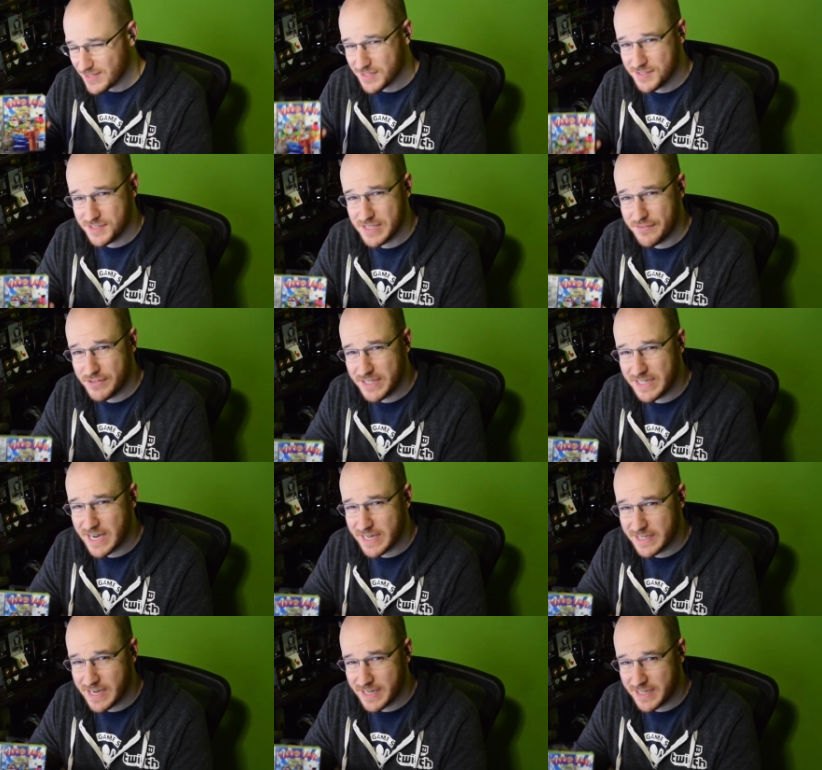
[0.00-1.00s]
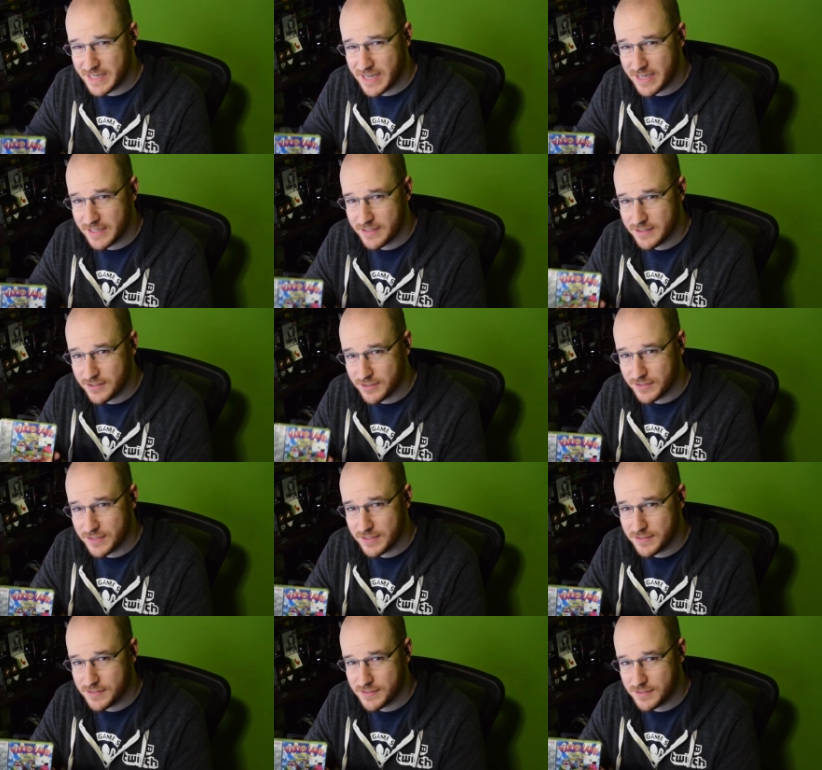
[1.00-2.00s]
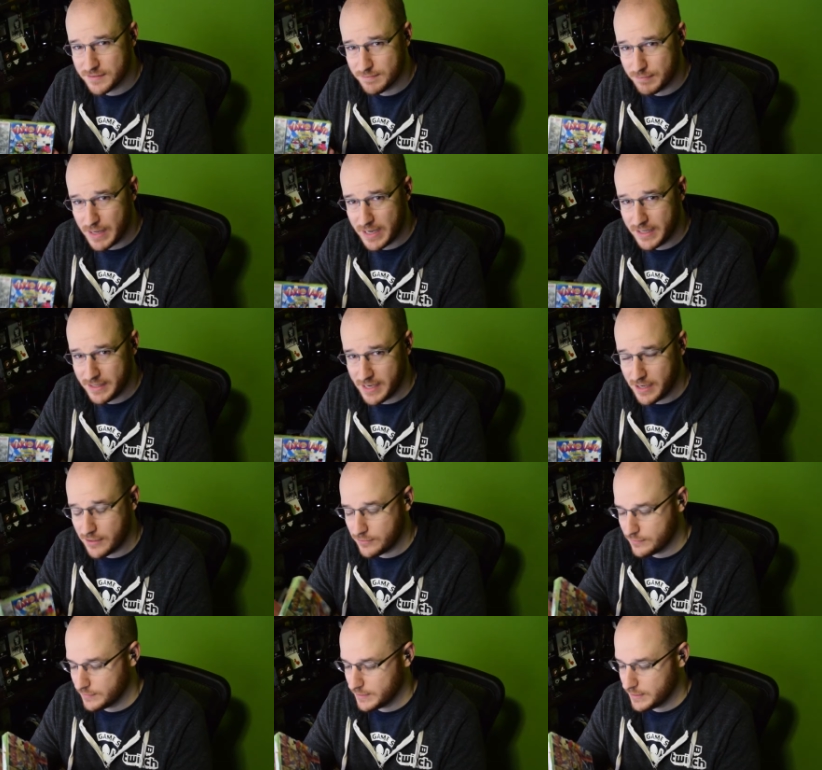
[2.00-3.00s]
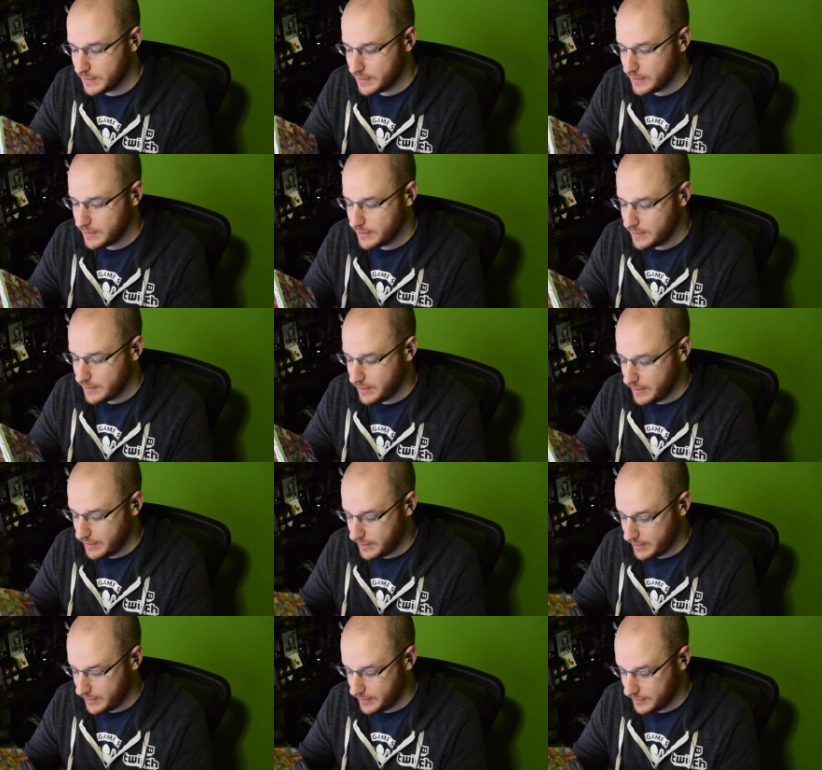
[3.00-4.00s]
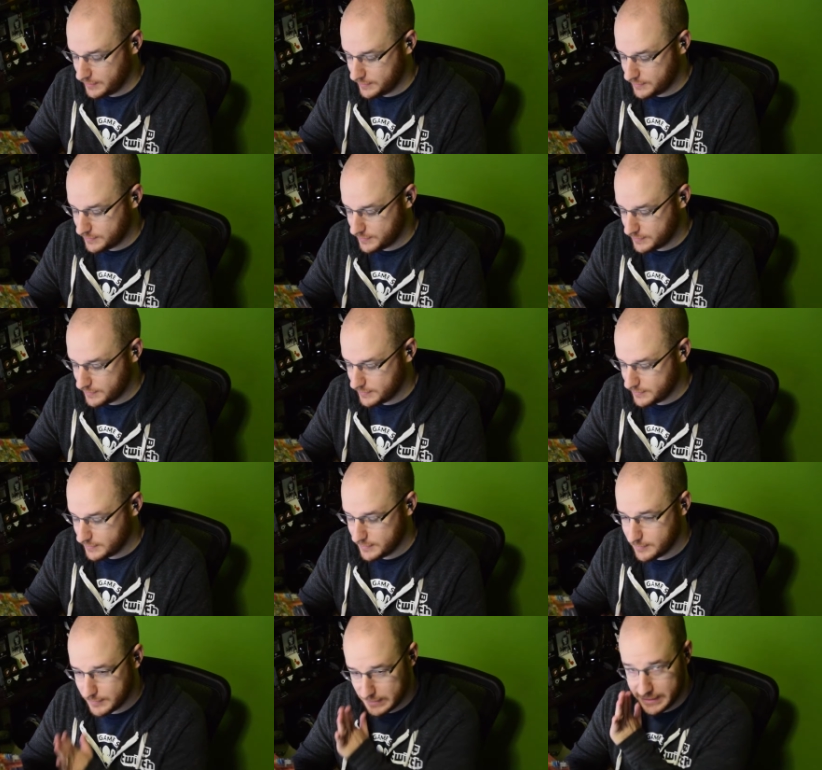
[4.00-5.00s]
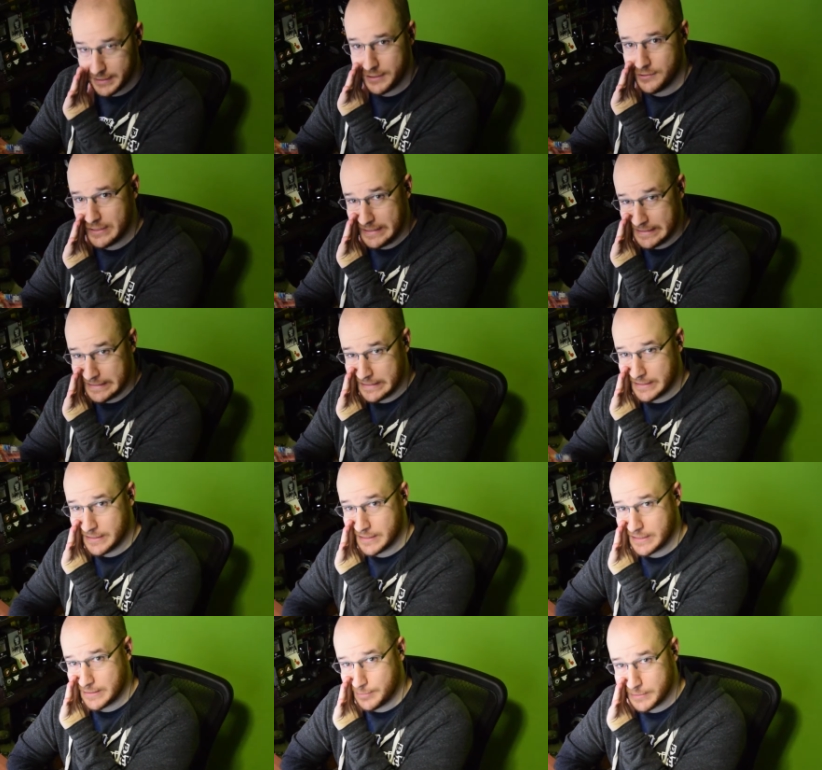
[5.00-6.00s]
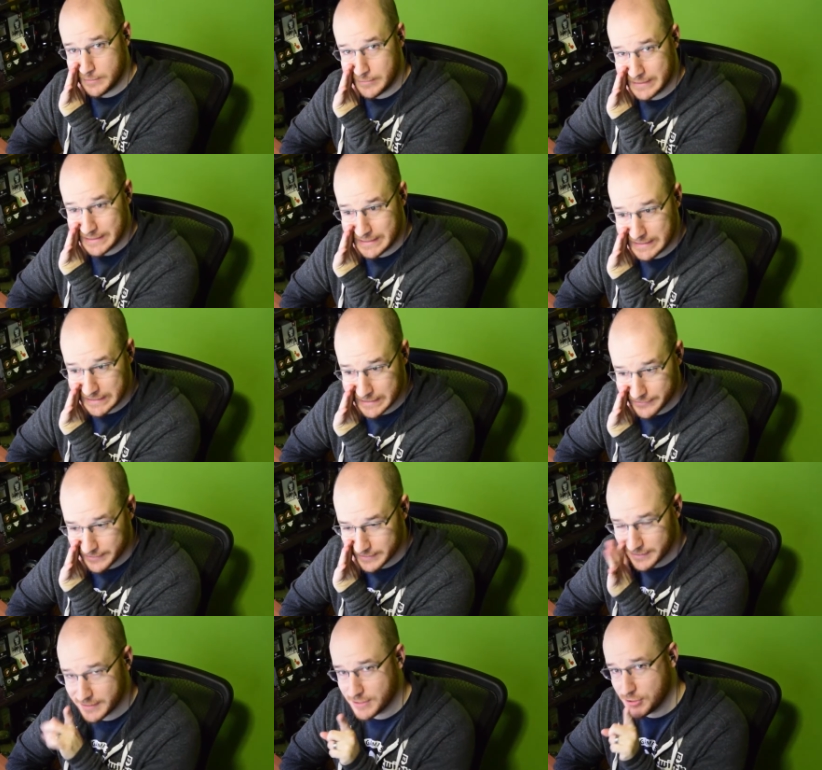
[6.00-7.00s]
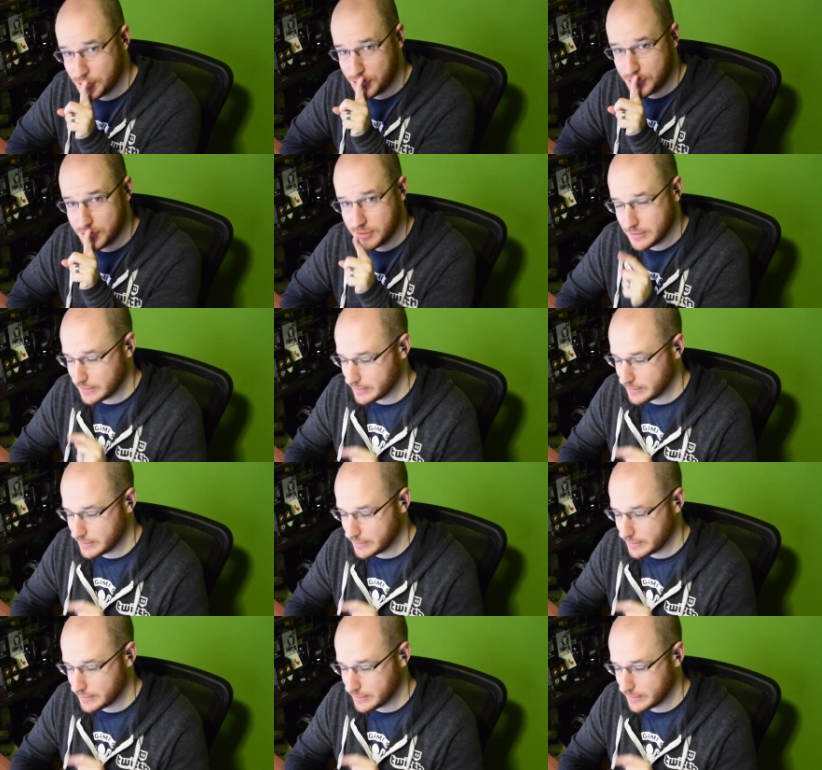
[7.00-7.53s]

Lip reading: $79.99 on this. Buy it now. And letting you guys in on a couple of my secrets. Shh.